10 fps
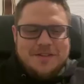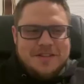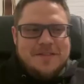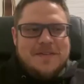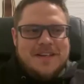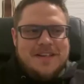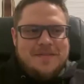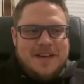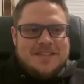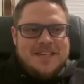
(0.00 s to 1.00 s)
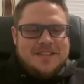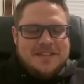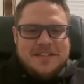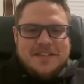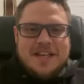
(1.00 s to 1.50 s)
Usually if I set
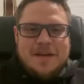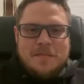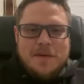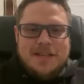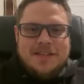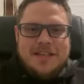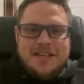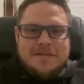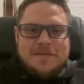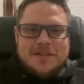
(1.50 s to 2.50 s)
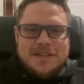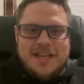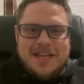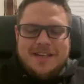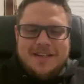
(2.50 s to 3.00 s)
the hook, I'm immediately yelling for the
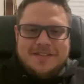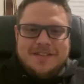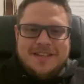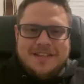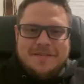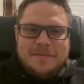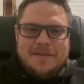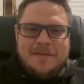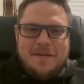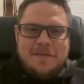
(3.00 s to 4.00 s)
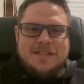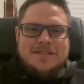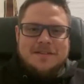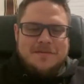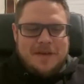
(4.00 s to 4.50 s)
net, and then about 5
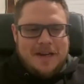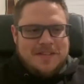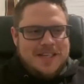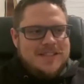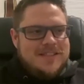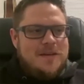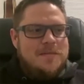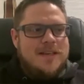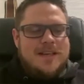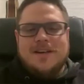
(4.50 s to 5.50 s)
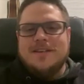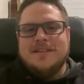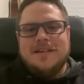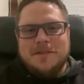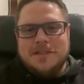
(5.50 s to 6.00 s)
minutes or 5 seconds in, I'll be like,
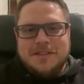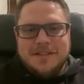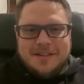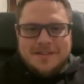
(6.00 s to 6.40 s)
"Oh, I'm good.